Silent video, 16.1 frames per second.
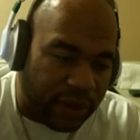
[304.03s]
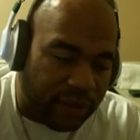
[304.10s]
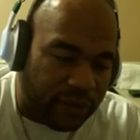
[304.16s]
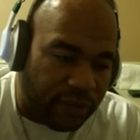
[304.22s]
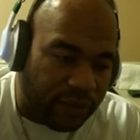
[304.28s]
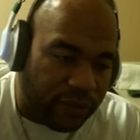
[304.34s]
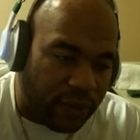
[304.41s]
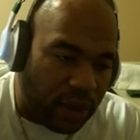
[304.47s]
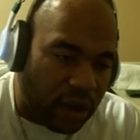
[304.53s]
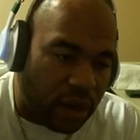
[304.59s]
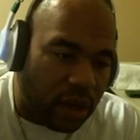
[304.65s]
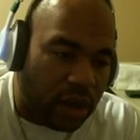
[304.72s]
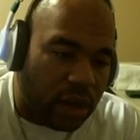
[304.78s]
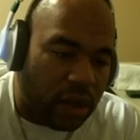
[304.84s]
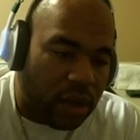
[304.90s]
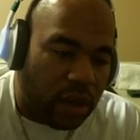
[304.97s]
Tiki so
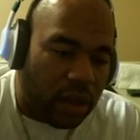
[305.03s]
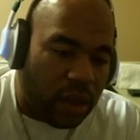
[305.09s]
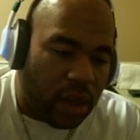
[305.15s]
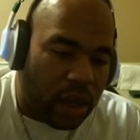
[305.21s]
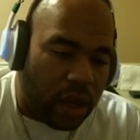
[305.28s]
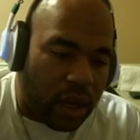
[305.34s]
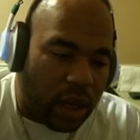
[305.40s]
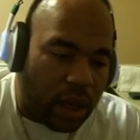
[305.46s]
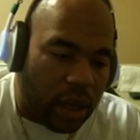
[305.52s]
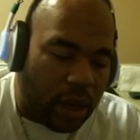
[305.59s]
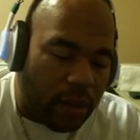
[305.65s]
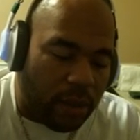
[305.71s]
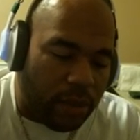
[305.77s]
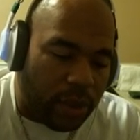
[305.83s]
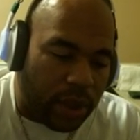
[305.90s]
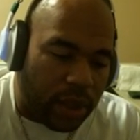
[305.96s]
far.
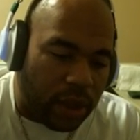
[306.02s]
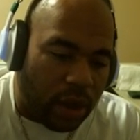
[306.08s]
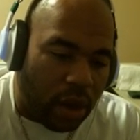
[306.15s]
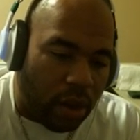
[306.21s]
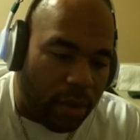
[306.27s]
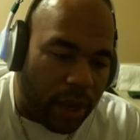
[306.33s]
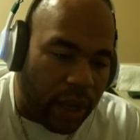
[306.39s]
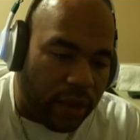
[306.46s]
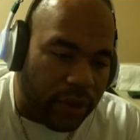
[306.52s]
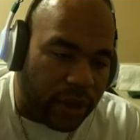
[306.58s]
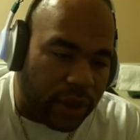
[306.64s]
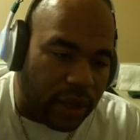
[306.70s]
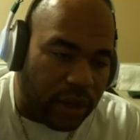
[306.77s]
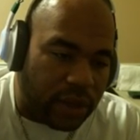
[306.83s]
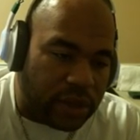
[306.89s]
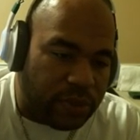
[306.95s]
But all my
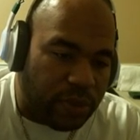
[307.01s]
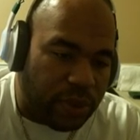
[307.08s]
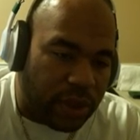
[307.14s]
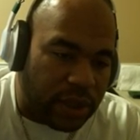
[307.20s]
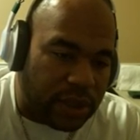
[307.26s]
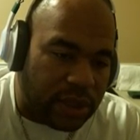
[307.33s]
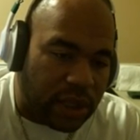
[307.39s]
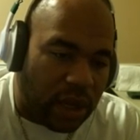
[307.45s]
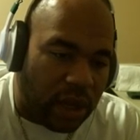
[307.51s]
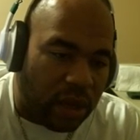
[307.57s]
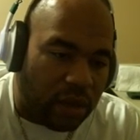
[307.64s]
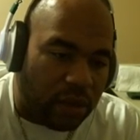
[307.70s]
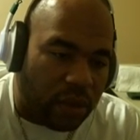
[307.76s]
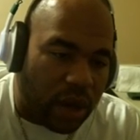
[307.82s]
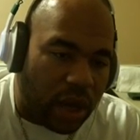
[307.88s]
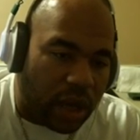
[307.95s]
other gear is pretty
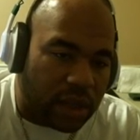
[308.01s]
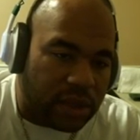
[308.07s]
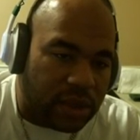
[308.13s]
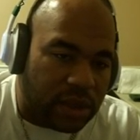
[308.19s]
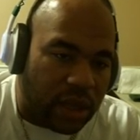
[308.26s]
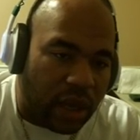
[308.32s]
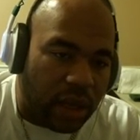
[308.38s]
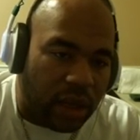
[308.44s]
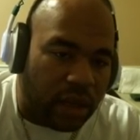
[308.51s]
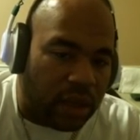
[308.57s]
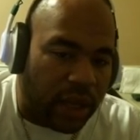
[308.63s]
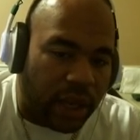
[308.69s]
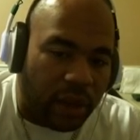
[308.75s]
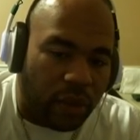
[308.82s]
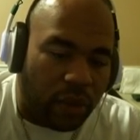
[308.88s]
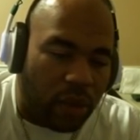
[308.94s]
solid, rock
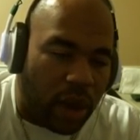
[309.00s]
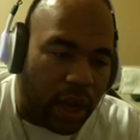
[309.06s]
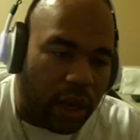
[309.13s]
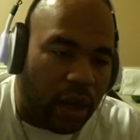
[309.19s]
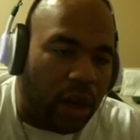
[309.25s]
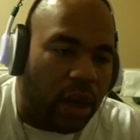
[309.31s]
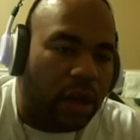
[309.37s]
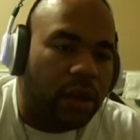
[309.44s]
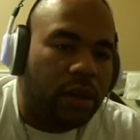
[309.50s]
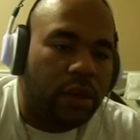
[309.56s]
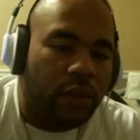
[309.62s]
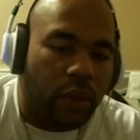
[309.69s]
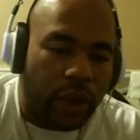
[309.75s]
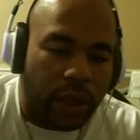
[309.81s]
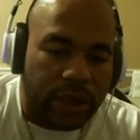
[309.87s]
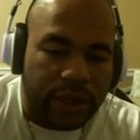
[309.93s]
solid, like right on
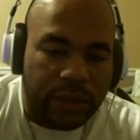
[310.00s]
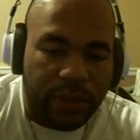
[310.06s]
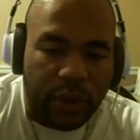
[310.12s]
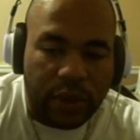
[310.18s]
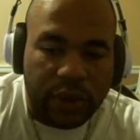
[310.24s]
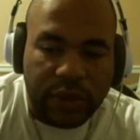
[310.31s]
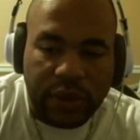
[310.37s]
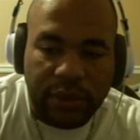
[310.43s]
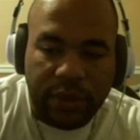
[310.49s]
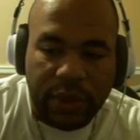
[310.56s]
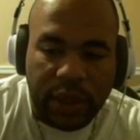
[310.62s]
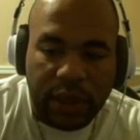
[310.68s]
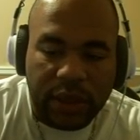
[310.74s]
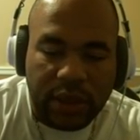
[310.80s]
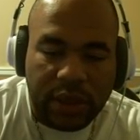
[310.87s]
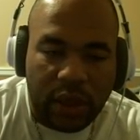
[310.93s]
where it's supposed to
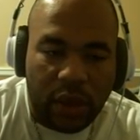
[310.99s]
be.